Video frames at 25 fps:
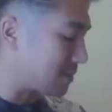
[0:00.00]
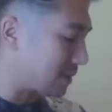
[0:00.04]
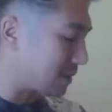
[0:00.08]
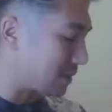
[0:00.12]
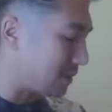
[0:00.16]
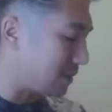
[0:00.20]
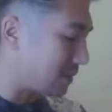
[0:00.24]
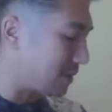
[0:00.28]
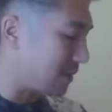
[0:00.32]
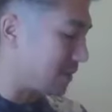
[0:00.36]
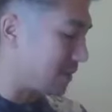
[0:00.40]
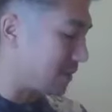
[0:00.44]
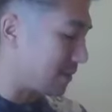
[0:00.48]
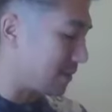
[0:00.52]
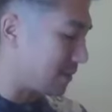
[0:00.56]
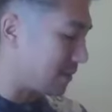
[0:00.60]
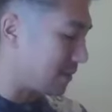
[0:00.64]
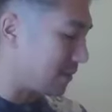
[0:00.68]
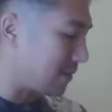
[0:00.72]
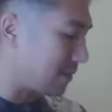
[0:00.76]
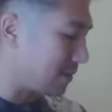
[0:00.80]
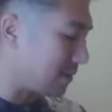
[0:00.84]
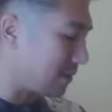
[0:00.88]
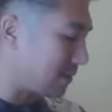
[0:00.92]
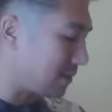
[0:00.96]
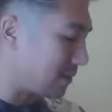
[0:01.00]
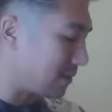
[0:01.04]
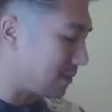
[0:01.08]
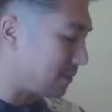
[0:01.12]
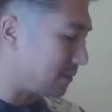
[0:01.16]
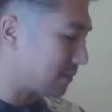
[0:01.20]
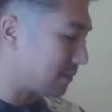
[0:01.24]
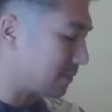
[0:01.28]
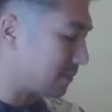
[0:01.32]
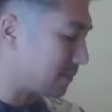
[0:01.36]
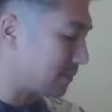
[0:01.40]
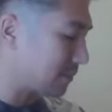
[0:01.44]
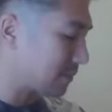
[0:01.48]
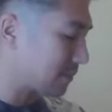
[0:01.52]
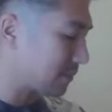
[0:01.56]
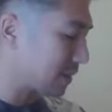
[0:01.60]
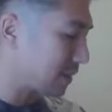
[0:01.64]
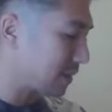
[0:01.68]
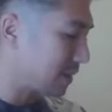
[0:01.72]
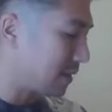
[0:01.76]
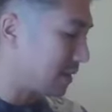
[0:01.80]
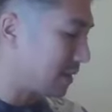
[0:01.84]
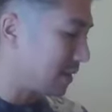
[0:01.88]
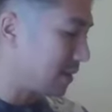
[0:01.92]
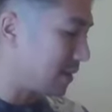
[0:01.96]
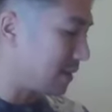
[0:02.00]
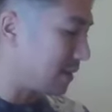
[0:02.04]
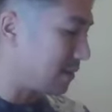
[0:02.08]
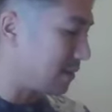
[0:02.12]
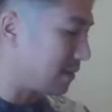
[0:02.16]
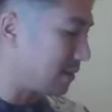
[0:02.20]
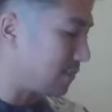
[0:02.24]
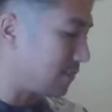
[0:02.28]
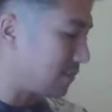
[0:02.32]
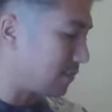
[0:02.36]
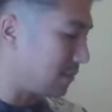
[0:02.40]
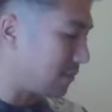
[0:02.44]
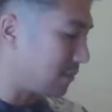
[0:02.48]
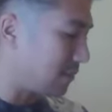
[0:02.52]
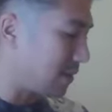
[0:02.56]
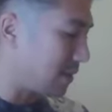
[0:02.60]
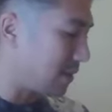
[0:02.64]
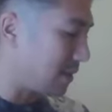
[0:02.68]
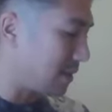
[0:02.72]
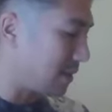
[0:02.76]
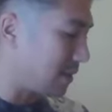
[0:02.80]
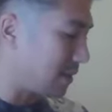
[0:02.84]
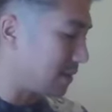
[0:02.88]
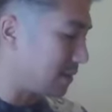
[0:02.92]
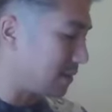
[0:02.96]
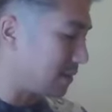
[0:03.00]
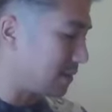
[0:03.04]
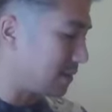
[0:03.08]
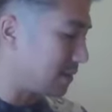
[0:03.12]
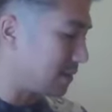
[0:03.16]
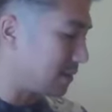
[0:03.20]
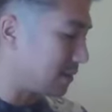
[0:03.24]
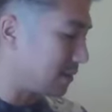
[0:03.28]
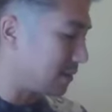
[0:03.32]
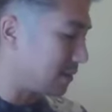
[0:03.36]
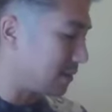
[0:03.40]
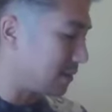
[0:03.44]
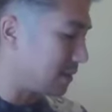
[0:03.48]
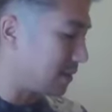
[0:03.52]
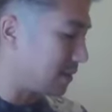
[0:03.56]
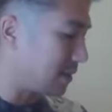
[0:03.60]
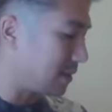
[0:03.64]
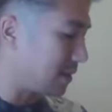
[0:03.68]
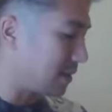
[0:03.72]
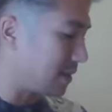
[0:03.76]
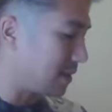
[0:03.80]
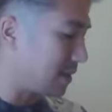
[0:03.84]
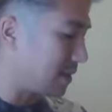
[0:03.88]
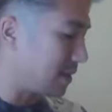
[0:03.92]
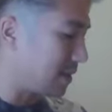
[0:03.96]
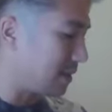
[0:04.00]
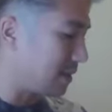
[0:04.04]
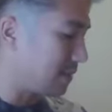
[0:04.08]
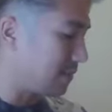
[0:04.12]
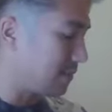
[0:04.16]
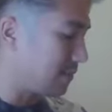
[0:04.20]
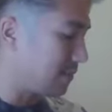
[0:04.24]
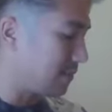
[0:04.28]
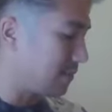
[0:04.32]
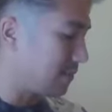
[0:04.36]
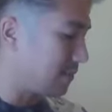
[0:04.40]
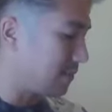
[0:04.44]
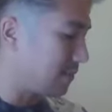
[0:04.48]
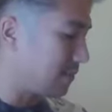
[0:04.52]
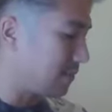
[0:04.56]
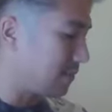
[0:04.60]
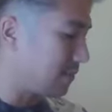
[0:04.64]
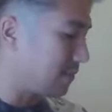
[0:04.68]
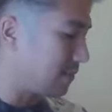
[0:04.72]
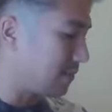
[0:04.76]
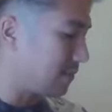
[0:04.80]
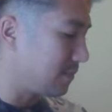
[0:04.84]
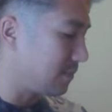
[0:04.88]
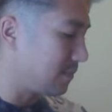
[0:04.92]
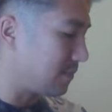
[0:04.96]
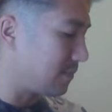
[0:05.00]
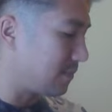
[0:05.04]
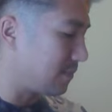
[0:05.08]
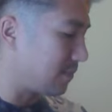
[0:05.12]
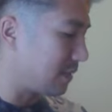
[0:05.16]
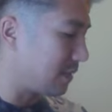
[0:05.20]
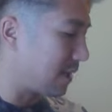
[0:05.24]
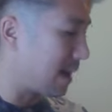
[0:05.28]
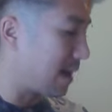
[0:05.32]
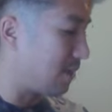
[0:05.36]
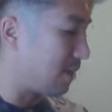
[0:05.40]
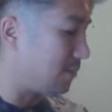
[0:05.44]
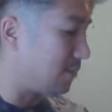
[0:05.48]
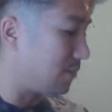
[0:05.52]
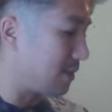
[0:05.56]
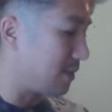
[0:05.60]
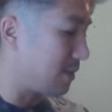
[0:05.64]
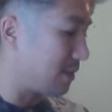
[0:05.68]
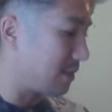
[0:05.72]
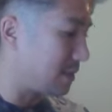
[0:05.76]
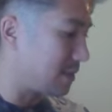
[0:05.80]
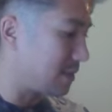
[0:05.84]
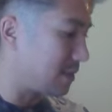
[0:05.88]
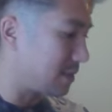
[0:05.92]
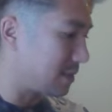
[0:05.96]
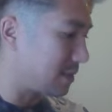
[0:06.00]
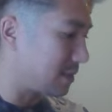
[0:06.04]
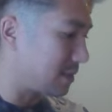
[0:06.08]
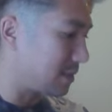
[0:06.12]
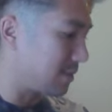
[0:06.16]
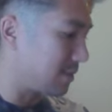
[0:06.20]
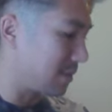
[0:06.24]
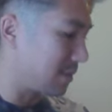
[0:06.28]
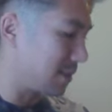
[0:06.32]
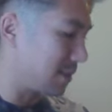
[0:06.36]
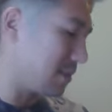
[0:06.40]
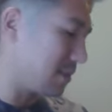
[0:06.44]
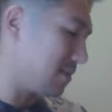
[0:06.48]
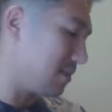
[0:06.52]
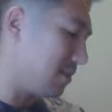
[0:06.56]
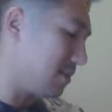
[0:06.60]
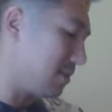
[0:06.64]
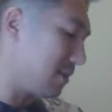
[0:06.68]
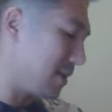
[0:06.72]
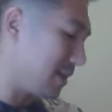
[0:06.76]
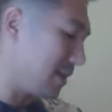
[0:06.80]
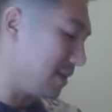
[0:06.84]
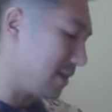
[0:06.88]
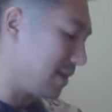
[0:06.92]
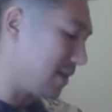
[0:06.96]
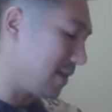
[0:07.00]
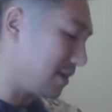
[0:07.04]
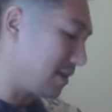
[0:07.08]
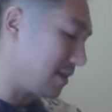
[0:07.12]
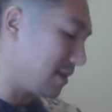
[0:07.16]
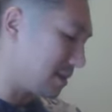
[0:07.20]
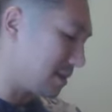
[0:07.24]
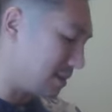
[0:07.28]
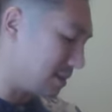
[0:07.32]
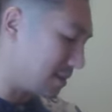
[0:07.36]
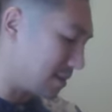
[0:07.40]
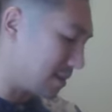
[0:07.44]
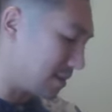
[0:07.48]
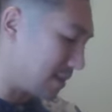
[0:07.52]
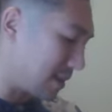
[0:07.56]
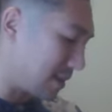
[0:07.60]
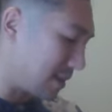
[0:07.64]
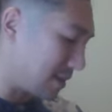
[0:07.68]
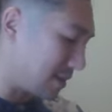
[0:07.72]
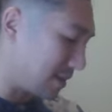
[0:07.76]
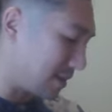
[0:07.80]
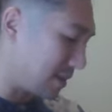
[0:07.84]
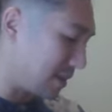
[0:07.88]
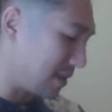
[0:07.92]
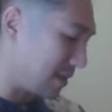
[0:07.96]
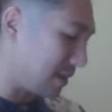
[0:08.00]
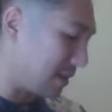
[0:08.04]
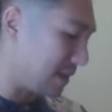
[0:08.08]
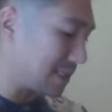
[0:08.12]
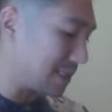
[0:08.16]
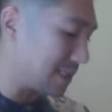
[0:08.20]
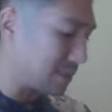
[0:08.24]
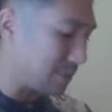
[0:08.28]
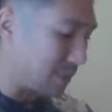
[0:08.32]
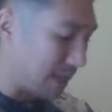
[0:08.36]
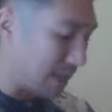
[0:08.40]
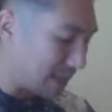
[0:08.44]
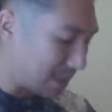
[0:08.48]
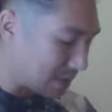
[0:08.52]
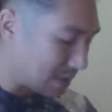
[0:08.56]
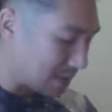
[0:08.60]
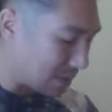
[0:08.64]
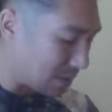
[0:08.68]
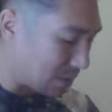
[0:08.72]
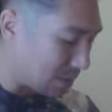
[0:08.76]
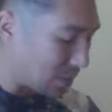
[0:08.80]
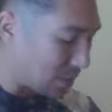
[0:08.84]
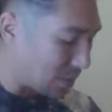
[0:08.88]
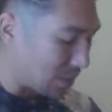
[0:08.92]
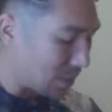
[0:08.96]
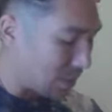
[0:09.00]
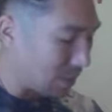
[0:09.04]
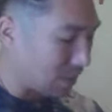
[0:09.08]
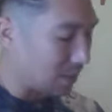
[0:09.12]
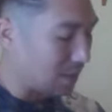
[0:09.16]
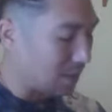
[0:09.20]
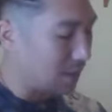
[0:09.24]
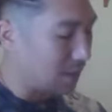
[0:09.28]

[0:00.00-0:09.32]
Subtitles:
okay, it's for when the output is something that you may not necessarily expect, or